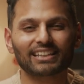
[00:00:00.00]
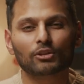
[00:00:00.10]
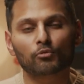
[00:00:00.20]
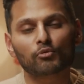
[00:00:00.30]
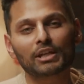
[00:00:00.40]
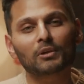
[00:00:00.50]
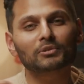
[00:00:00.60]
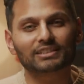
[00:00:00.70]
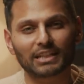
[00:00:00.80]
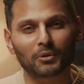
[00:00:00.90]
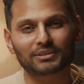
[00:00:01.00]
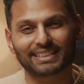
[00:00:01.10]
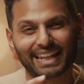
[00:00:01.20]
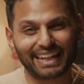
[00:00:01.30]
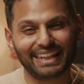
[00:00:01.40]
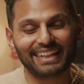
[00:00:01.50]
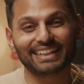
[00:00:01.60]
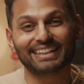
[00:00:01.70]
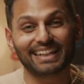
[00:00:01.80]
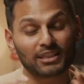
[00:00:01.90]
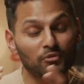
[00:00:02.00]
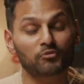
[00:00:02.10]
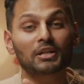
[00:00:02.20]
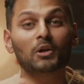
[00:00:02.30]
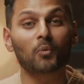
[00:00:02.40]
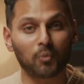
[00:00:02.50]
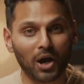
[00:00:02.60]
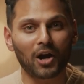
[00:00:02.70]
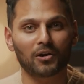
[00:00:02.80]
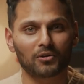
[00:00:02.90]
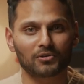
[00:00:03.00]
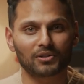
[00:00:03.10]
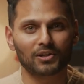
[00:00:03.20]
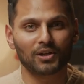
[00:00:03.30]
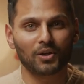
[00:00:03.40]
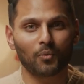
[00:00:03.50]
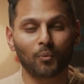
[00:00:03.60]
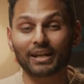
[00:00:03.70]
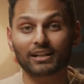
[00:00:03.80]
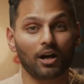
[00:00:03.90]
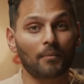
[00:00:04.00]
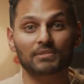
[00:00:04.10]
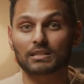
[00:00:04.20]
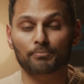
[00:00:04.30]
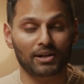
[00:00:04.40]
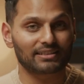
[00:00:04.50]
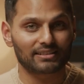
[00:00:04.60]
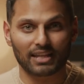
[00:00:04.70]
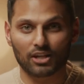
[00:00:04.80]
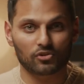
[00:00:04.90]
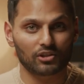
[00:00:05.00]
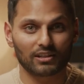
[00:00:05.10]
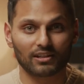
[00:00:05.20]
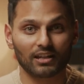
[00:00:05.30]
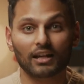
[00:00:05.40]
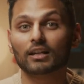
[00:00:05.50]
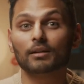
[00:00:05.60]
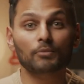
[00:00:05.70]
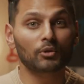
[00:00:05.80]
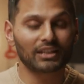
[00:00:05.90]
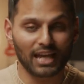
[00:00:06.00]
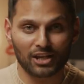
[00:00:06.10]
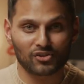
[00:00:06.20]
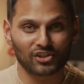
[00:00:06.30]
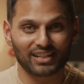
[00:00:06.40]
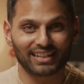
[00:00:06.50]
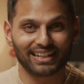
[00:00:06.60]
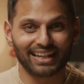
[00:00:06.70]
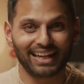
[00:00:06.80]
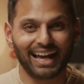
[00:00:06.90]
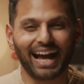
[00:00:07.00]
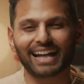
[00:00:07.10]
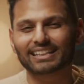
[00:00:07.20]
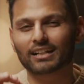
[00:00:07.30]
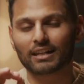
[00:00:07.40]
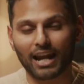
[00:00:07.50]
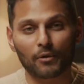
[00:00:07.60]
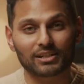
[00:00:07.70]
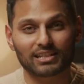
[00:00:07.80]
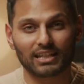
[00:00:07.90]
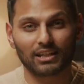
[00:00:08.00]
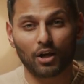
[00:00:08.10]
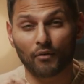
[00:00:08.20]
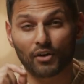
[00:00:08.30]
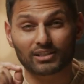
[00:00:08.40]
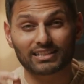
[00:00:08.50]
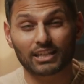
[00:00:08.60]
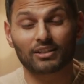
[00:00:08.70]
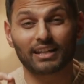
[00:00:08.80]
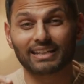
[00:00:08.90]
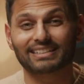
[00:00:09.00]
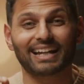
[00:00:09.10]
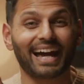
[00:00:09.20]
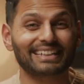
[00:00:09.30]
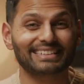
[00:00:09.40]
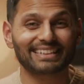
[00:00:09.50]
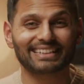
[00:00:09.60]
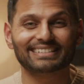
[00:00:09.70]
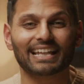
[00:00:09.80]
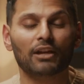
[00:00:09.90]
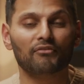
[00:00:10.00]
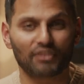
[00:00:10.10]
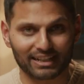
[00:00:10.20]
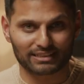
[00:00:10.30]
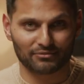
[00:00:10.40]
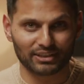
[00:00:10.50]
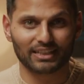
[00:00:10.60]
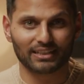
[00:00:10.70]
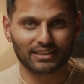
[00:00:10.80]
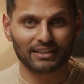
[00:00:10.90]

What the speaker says: the real skills that are needed in the real world when it comes to presentation, communication, and the clarity of articulating ideas effectively.